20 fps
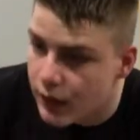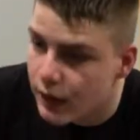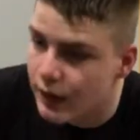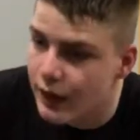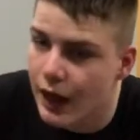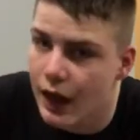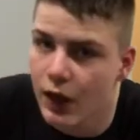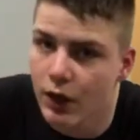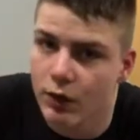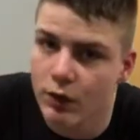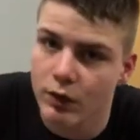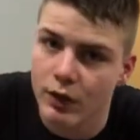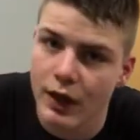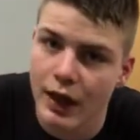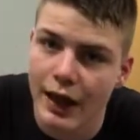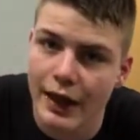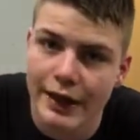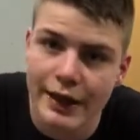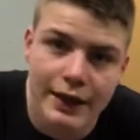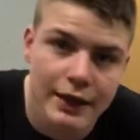Now,
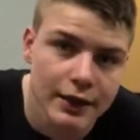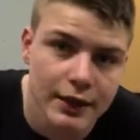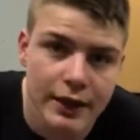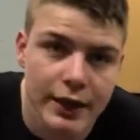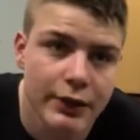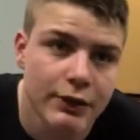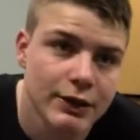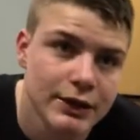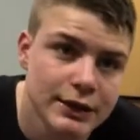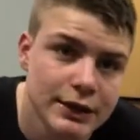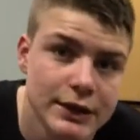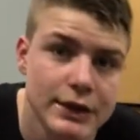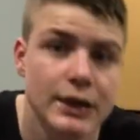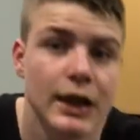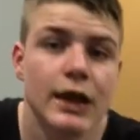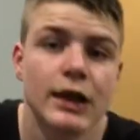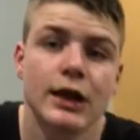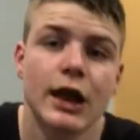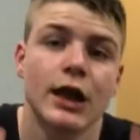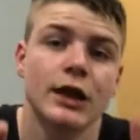I get the lyrics is
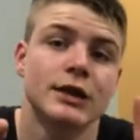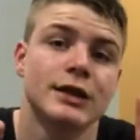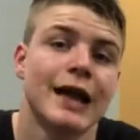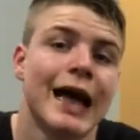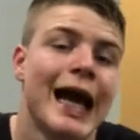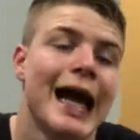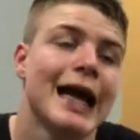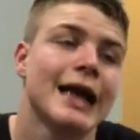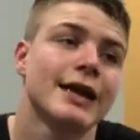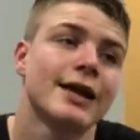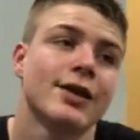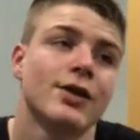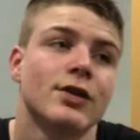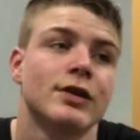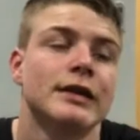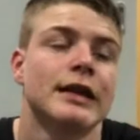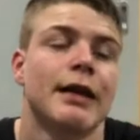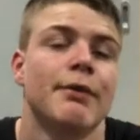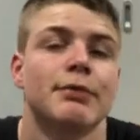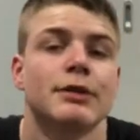a technical
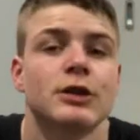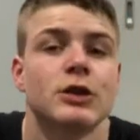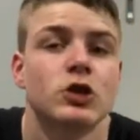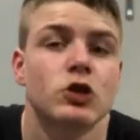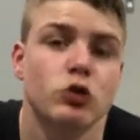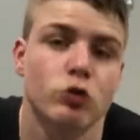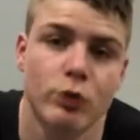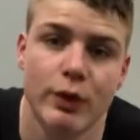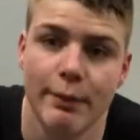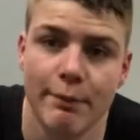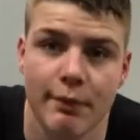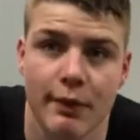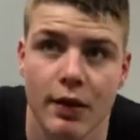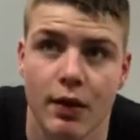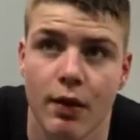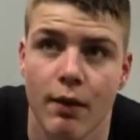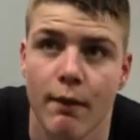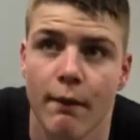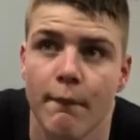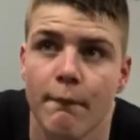type of script,
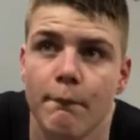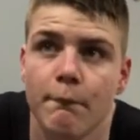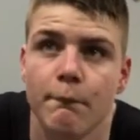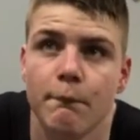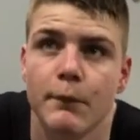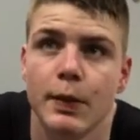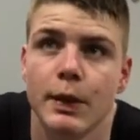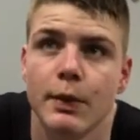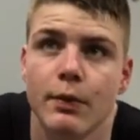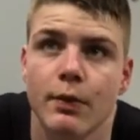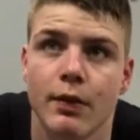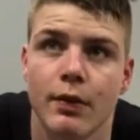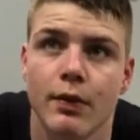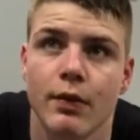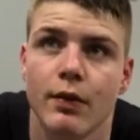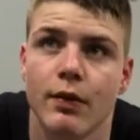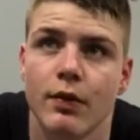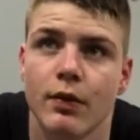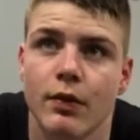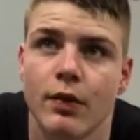but,
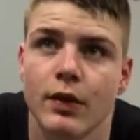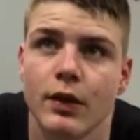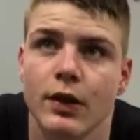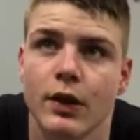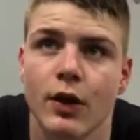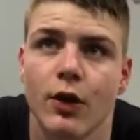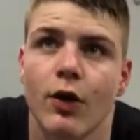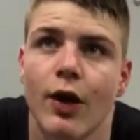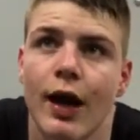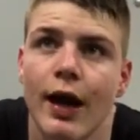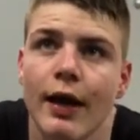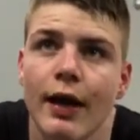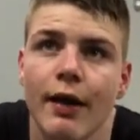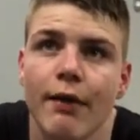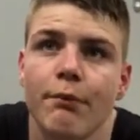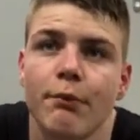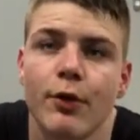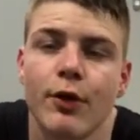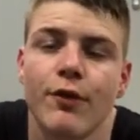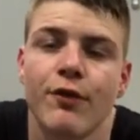you know, I
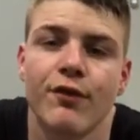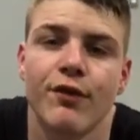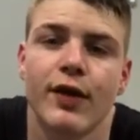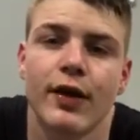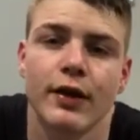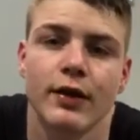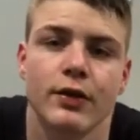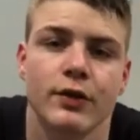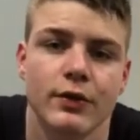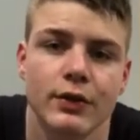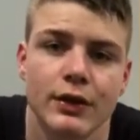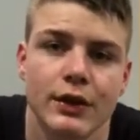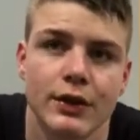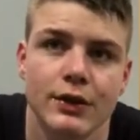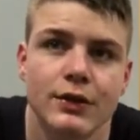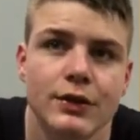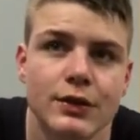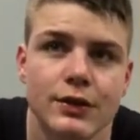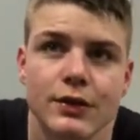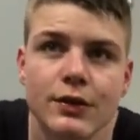have more fun doing this
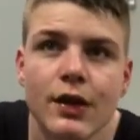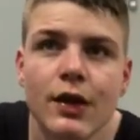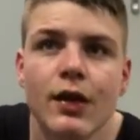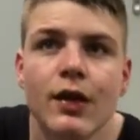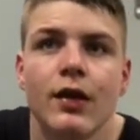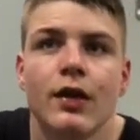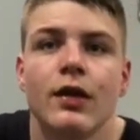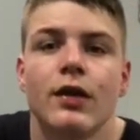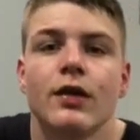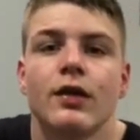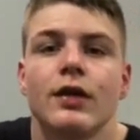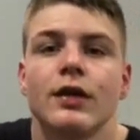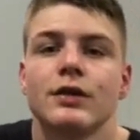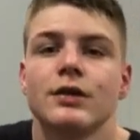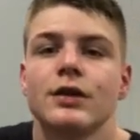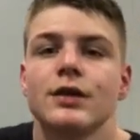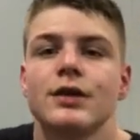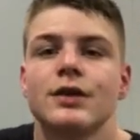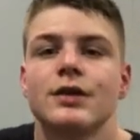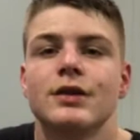because
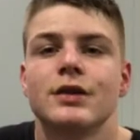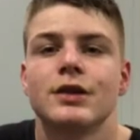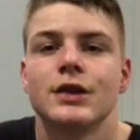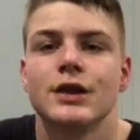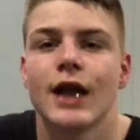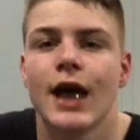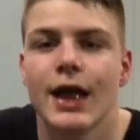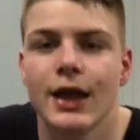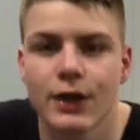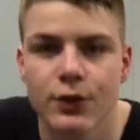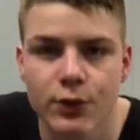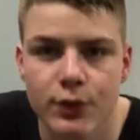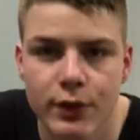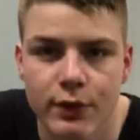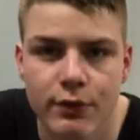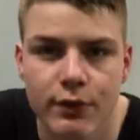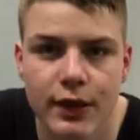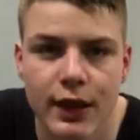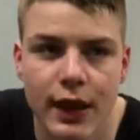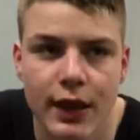this is
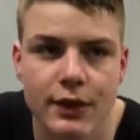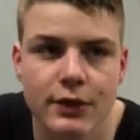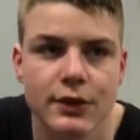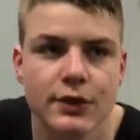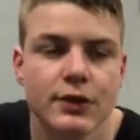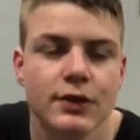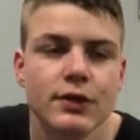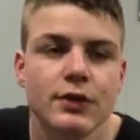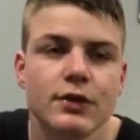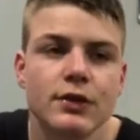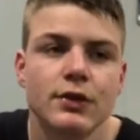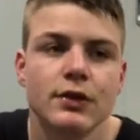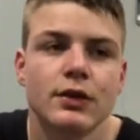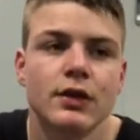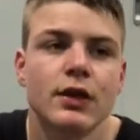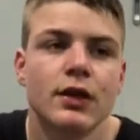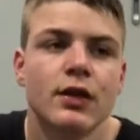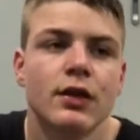genuine reactions,